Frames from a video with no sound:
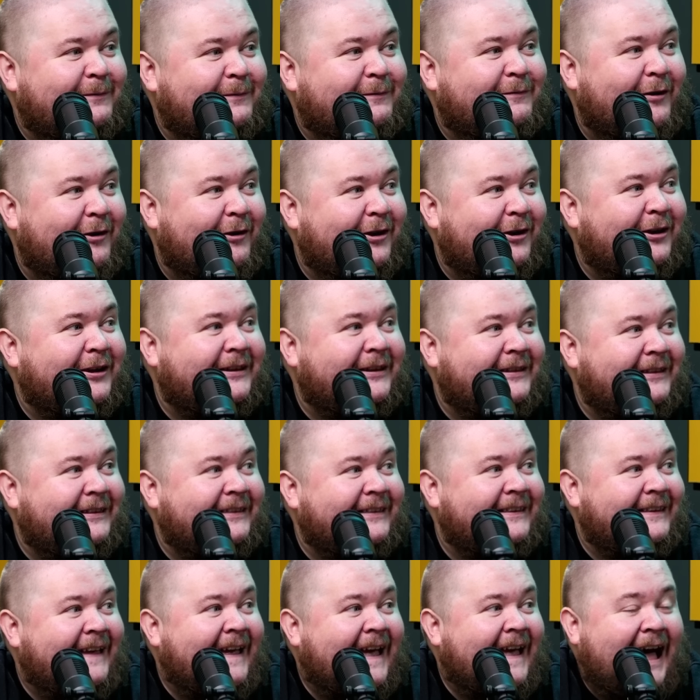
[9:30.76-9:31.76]

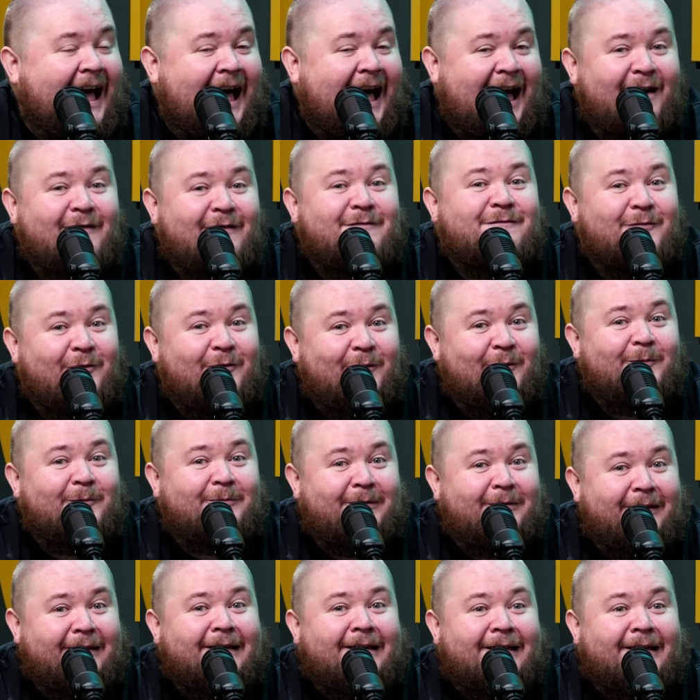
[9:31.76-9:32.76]
fucking half
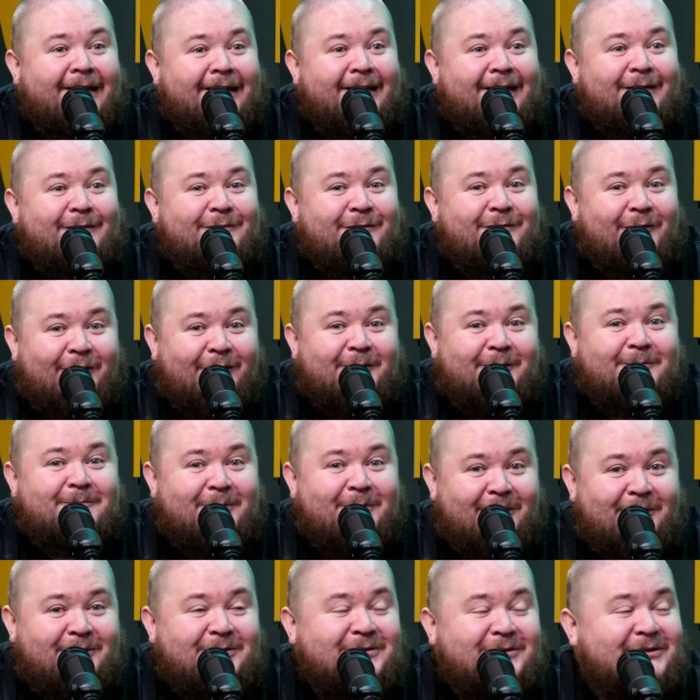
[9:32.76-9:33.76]
formed fucking
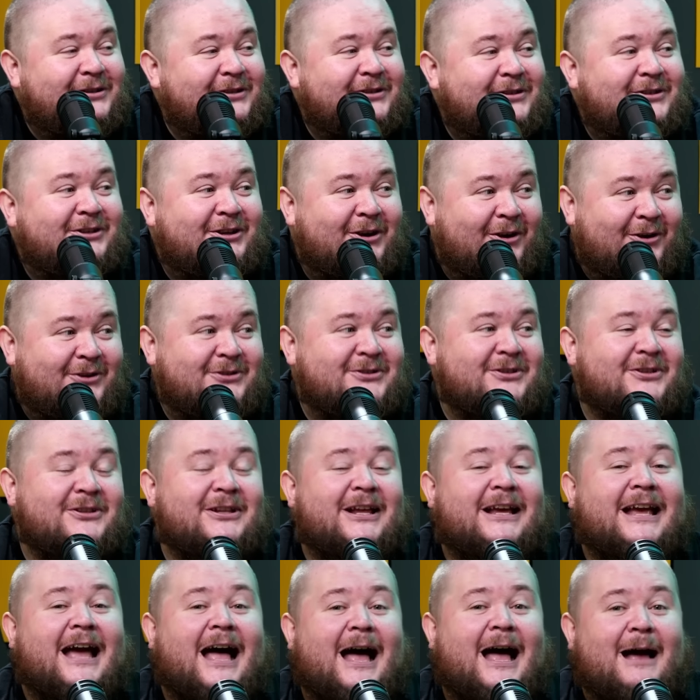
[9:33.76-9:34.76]
birds, disgusting,
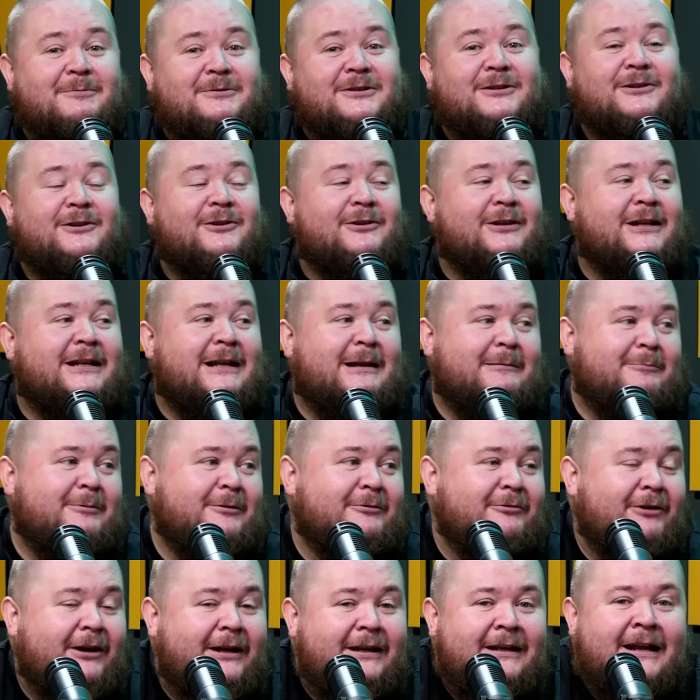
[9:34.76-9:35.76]
like absolutely
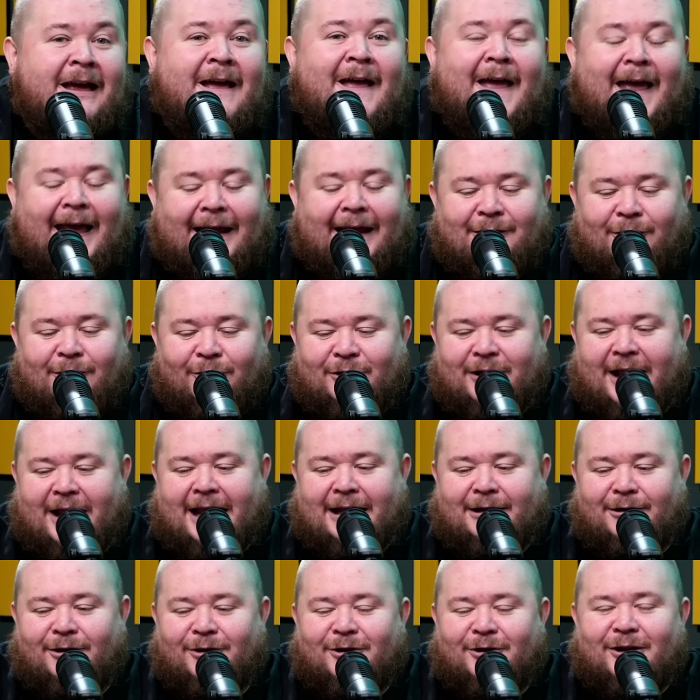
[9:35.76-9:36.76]
leaping. Right? It looked
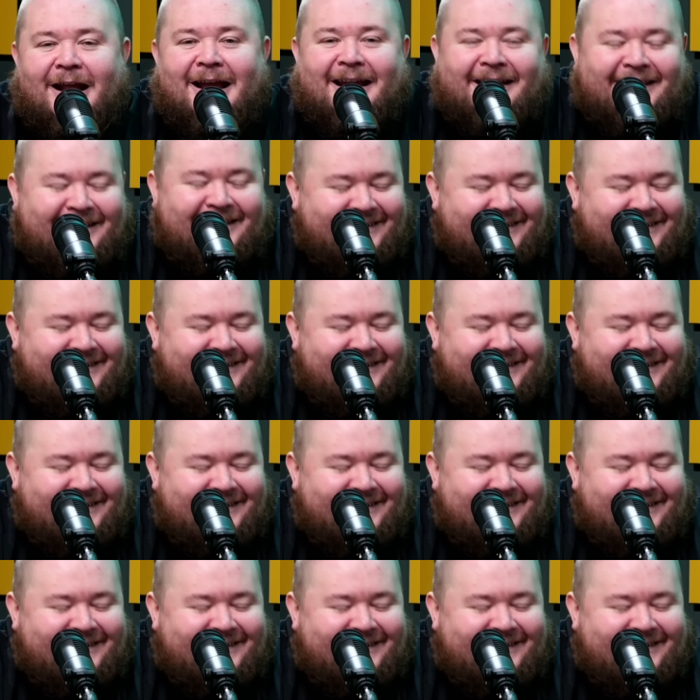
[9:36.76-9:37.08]
it looked like